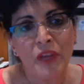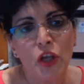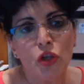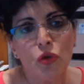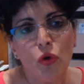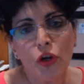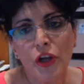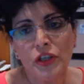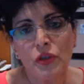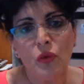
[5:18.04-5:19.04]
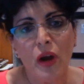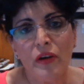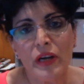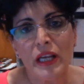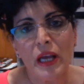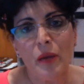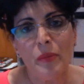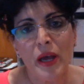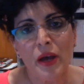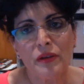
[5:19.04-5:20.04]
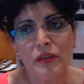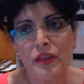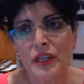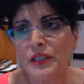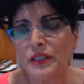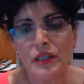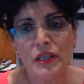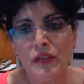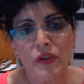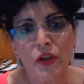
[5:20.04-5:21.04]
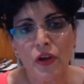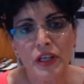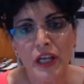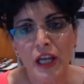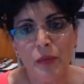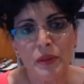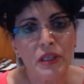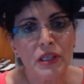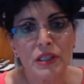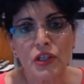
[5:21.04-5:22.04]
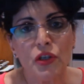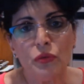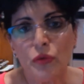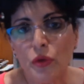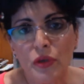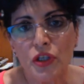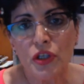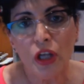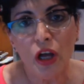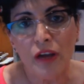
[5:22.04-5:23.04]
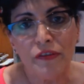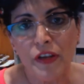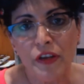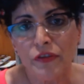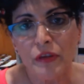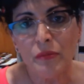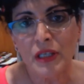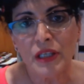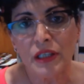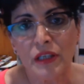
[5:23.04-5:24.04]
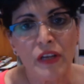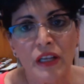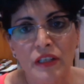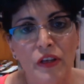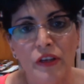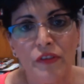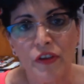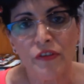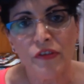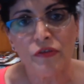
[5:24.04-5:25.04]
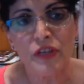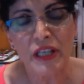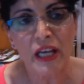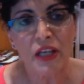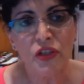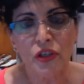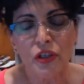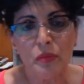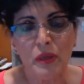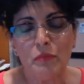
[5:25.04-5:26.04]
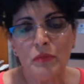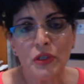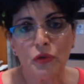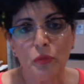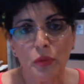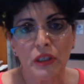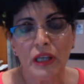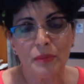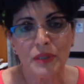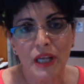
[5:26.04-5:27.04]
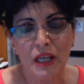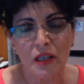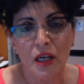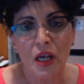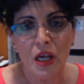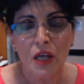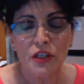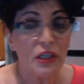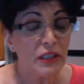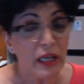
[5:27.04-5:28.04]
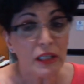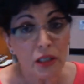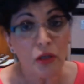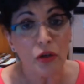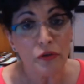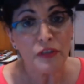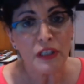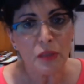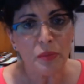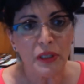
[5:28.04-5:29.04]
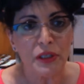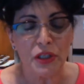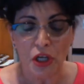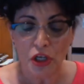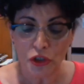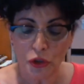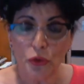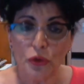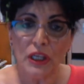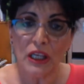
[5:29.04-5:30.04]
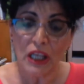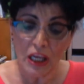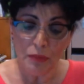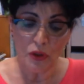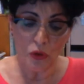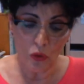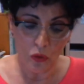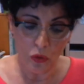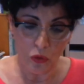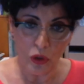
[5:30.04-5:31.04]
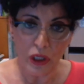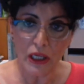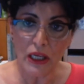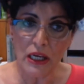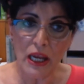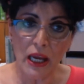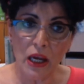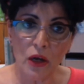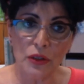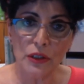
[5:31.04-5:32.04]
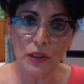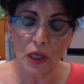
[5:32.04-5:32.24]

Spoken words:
you're going to worry about things that are never going to happen, and it's going to ruin your life every minute of every day. You're going to be miserable and upset. It takes a lot of discipline to keep it all in-house